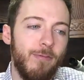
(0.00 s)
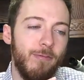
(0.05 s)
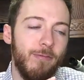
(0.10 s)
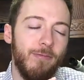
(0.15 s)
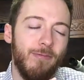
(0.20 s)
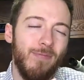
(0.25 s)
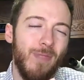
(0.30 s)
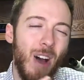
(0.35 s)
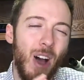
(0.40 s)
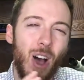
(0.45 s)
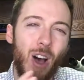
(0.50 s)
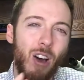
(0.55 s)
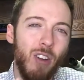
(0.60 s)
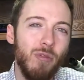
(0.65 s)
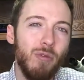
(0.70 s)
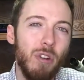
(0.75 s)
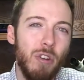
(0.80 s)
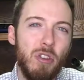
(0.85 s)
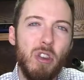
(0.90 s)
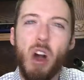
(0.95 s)

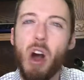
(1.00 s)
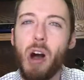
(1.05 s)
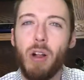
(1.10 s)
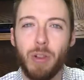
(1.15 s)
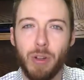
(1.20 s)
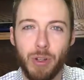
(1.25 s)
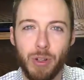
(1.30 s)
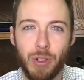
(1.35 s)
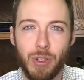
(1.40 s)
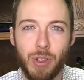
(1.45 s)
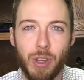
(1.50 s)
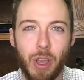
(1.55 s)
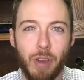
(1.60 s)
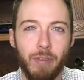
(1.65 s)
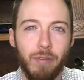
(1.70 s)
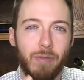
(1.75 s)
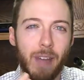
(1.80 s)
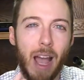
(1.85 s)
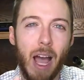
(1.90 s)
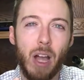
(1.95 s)
$100
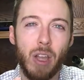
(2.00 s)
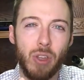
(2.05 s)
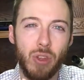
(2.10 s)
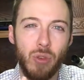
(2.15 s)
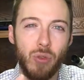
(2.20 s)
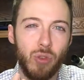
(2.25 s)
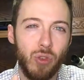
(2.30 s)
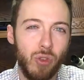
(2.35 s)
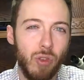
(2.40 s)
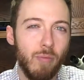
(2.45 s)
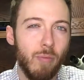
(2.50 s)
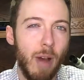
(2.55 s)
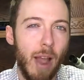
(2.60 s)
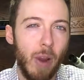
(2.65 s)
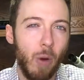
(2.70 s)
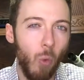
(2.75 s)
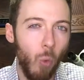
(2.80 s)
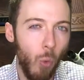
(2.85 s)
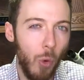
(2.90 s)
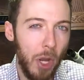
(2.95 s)
of value to my
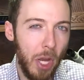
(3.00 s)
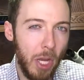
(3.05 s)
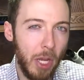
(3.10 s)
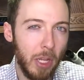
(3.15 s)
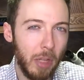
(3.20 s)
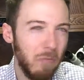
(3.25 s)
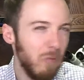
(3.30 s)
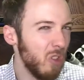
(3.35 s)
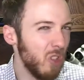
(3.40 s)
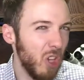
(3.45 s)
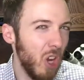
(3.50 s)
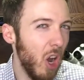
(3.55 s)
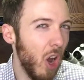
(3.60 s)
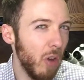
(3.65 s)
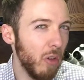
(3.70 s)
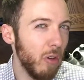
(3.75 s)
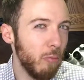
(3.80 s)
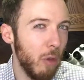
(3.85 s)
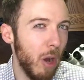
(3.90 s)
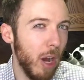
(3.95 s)
week? Just
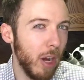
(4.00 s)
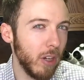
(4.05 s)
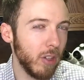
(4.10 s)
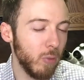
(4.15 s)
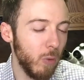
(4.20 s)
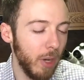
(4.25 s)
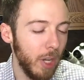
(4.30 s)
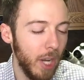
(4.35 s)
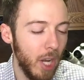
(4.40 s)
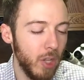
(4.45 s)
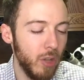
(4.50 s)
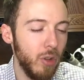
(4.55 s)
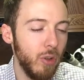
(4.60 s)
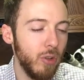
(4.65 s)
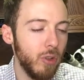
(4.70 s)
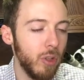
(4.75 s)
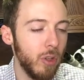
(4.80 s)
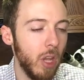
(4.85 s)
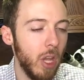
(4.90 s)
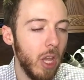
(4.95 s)
$100. What can I do
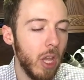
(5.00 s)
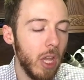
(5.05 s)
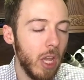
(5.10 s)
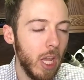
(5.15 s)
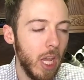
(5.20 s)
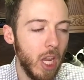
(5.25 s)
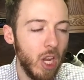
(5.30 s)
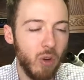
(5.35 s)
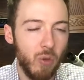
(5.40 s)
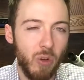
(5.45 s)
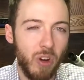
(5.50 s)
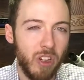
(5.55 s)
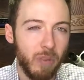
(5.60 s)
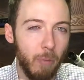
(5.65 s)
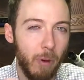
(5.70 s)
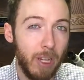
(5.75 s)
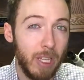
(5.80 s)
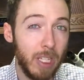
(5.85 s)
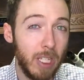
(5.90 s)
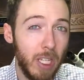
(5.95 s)
to increase
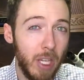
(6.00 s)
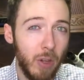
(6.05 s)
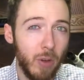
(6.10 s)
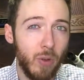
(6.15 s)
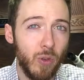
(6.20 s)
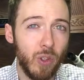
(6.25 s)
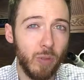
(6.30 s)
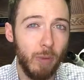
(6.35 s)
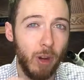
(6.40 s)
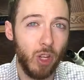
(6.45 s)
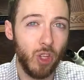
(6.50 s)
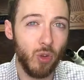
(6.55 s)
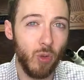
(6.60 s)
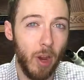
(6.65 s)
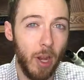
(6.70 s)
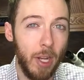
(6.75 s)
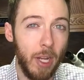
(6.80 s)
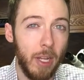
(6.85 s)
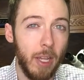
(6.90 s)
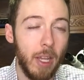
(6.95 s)
my skills or my
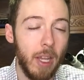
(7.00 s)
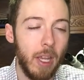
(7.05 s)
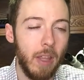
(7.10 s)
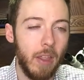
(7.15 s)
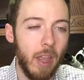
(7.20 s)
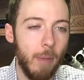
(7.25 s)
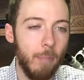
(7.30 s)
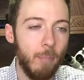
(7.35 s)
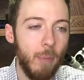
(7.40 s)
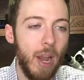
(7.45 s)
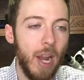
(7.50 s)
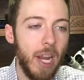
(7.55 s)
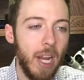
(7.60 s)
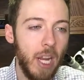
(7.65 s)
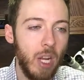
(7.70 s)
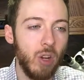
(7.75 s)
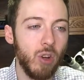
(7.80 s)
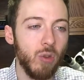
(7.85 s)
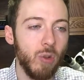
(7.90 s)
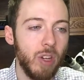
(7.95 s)
training that might
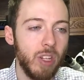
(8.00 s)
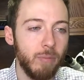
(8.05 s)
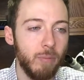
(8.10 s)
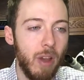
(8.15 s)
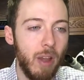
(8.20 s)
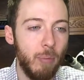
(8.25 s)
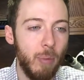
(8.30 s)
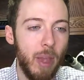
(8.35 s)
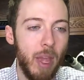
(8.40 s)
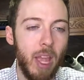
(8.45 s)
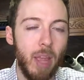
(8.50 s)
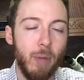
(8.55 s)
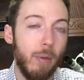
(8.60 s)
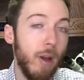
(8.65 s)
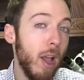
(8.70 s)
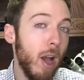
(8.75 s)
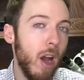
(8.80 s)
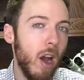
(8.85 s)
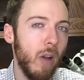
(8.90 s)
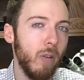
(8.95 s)
increase my pay
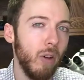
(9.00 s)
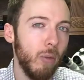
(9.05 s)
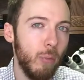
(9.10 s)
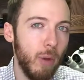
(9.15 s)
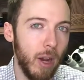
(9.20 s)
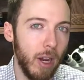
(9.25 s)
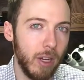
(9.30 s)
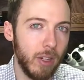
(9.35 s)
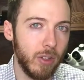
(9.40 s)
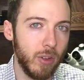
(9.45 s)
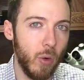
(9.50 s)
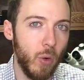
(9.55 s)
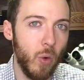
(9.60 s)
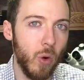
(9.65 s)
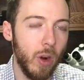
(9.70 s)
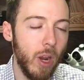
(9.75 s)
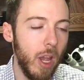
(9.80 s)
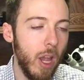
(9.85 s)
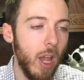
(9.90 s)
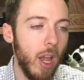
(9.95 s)
by $100?
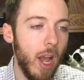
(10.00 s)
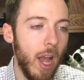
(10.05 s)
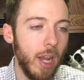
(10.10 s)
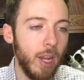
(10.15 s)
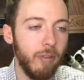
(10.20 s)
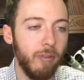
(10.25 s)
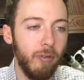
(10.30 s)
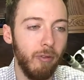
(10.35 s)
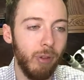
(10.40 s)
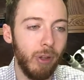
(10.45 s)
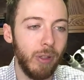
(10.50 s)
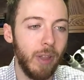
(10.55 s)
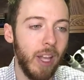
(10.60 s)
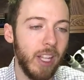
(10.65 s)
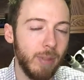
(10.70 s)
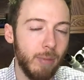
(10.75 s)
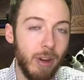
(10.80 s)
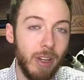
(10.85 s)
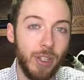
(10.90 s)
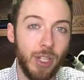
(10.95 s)
Or I could
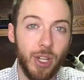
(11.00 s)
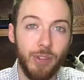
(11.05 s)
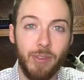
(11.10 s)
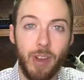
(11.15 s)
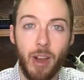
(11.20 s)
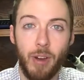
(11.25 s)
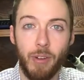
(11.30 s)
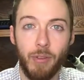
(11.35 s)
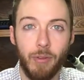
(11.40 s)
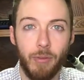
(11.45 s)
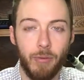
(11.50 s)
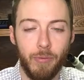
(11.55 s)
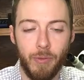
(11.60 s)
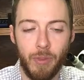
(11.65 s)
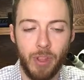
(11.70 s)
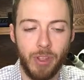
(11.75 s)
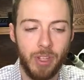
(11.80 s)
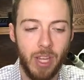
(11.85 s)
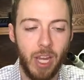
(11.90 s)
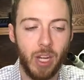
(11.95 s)
freelance myself out for
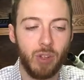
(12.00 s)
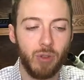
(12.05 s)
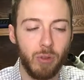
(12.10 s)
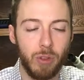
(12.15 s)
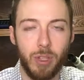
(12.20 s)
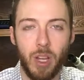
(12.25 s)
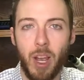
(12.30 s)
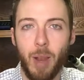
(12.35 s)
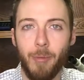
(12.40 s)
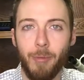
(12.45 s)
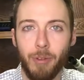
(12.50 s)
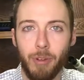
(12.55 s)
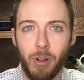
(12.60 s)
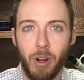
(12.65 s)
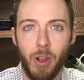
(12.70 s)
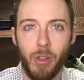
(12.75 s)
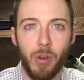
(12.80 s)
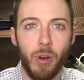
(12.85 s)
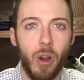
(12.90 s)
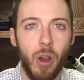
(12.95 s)
this extra time for
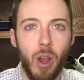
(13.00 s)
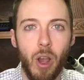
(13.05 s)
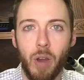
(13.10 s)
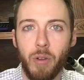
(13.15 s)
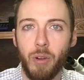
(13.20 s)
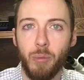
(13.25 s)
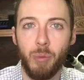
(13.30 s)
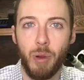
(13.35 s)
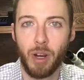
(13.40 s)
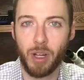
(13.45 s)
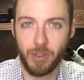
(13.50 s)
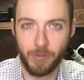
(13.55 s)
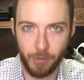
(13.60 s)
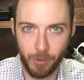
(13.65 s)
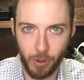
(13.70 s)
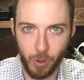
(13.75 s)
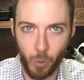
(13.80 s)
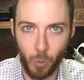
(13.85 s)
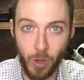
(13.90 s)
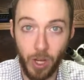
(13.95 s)
another $100
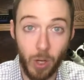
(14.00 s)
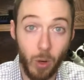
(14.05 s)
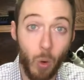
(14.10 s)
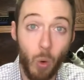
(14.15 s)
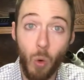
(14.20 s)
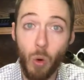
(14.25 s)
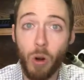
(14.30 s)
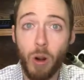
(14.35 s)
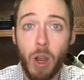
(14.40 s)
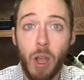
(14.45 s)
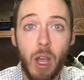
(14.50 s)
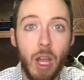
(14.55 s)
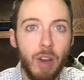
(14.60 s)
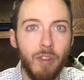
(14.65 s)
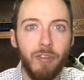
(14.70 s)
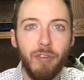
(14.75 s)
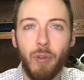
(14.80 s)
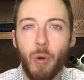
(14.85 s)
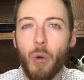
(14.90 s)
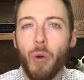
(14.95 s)
for a week, or
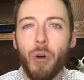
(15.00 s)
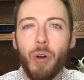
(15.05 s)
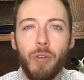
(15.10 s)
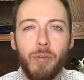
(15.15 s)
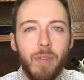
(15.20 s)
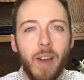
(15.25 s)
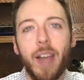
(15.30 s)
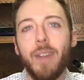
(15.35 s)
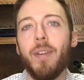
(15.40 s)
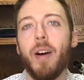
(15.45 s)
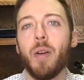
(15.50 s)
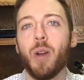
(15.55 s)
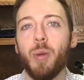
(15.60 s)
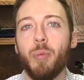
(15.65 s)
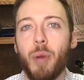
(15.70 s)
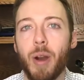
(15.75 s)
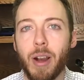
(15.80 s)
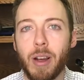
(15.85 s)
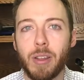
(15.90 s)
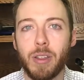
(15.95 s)
$400 to
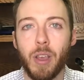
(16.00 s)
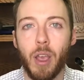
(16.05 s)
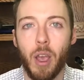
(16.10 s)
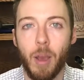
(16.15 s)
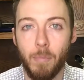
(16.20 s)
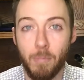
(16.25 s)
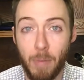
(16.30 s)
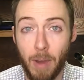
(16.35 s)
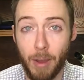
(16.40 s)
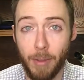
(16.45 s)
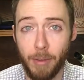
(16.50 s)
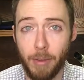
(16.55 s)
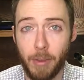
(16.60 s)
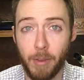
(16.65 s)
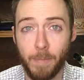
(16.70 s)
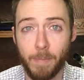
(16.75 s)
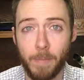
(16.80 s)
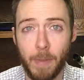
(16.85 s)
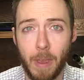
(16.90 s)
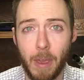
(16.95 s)
$500 a month.
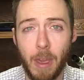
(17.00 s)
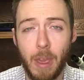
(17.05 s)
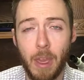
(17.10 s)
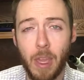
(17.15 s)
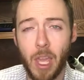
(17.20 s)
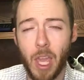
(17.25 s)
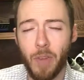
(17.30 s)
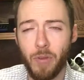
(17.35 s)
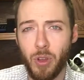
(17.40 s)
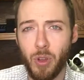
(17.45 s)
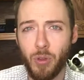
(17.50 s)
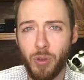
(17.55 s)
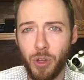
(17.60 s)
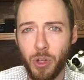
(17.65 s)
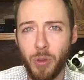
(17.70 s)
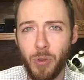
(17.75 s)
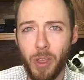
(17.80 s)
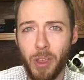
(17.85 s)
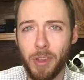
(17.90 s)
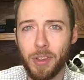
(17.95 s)
If you
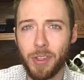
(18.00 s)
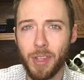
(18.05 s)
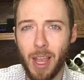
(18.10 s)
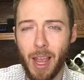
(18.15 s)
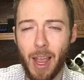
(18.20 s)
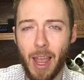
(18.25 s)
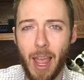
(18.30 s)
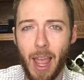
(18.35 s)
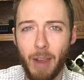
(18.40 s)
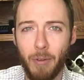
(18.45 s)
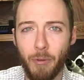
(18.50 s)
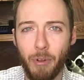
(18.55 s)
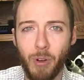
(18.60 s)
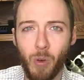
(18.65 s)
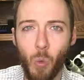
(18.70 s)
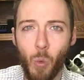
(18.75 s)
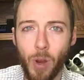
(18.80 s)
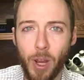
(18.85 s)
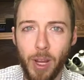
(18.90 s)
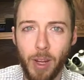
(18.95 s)
do this every
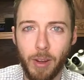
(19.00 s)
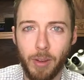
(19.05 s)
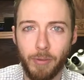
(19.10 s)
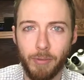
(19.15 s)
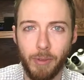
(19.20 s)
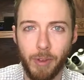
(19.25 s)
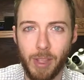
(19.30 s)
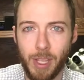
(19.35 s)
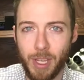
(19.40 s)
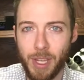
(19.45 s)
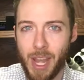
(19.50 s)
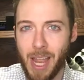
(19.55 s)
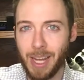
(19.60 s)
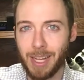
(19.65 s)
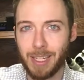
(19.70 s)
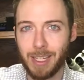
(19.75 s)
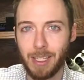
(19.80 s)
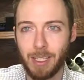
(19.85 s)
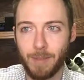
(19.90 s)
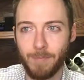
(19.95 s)
week for the
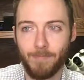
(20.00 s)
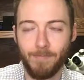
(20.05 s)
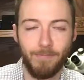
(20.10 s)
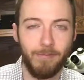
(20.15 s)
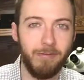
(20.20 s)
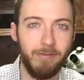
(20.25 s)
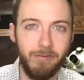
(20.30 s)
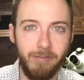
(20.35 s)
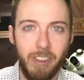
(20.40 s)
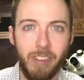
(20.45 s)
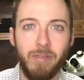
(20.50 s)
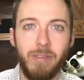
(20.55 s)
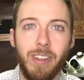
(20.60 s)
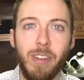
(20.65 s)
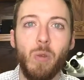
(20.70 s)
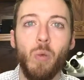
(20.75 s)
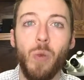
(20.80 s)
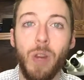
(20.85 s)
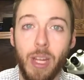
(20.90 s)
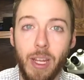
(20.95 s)
next 50
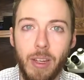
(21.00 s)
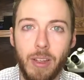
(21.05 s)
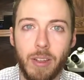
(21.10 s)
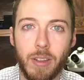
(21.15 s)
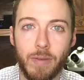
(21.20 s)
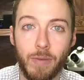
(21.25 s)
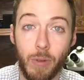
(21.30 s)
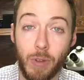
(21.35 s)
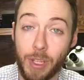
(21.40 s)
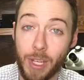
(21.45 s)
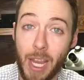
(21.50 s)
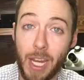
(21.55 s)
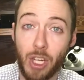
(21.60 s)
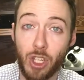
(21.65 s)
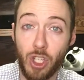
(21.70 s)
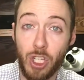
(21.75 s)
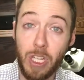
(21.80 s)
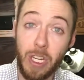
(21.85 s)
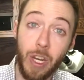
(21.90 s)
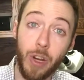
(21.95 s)
weeks, for the
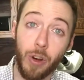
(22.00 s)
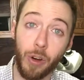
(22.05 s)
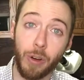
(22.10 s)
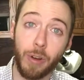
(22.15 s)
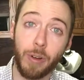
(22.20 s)
next year,